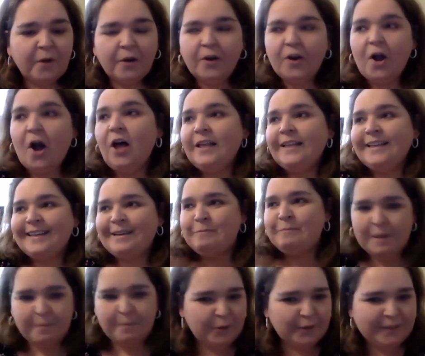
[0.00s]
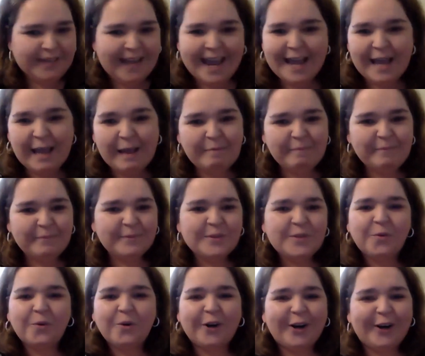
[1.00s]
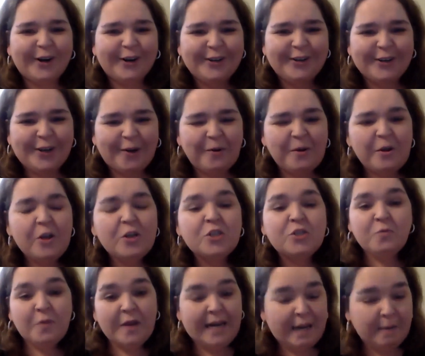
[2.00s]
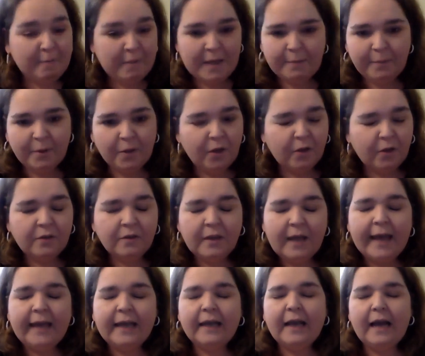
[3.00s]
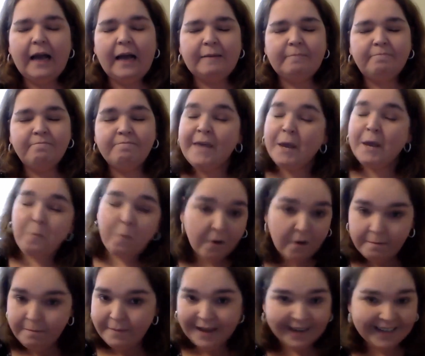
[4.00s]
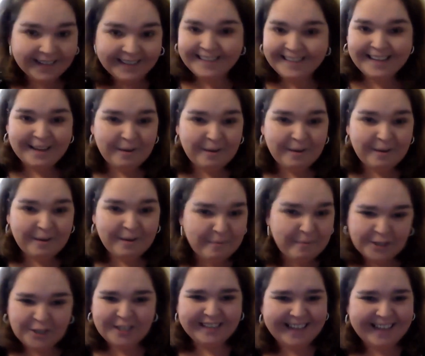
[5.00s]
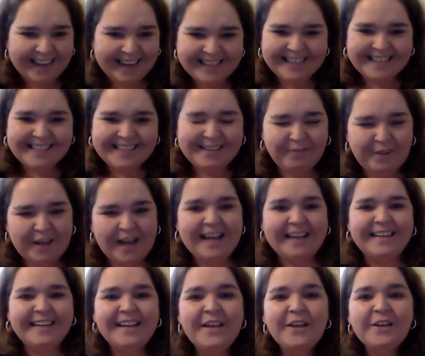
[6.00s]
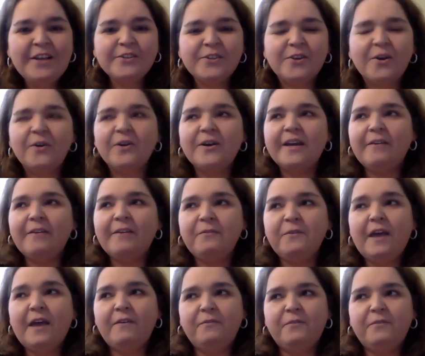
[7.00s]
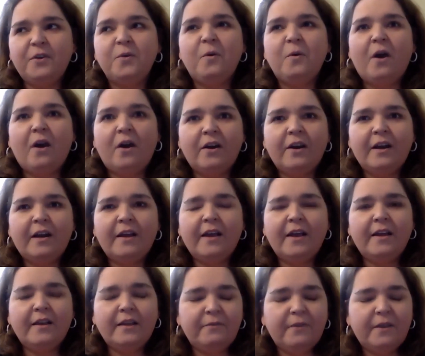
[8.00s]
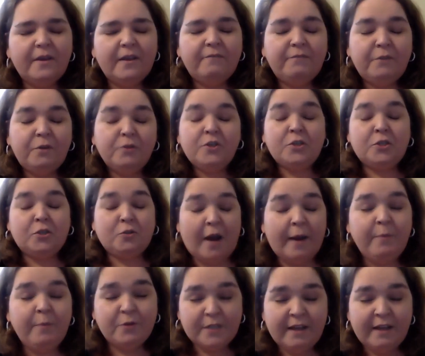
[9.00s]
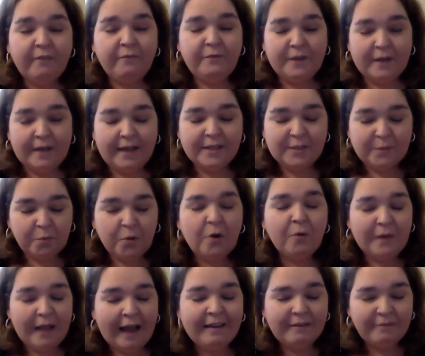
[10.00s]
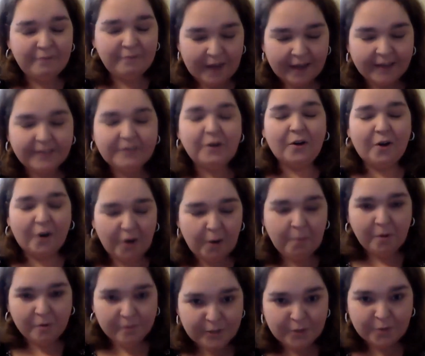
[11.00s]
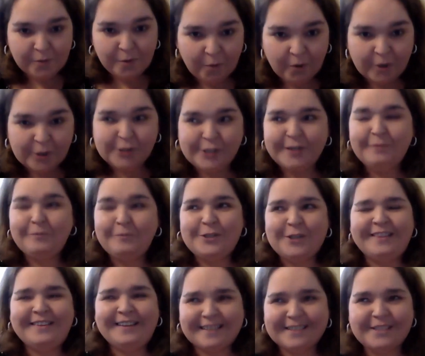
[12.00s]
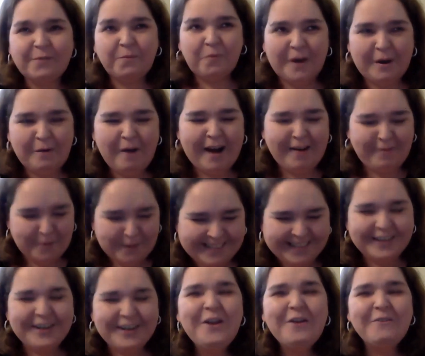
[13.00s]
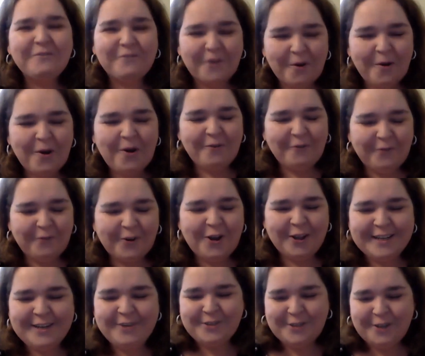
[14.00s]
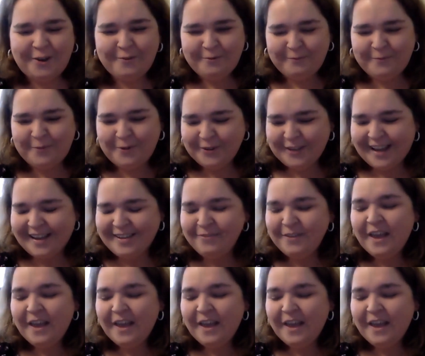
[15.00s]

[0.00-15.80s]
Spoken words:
calling people names, or, you know, treating people like they weren't made in the image and likeness of God. So if you describe yourself as pro-life and are opposed to abortion, which I think is a prerequisite for calling yourself pro-life,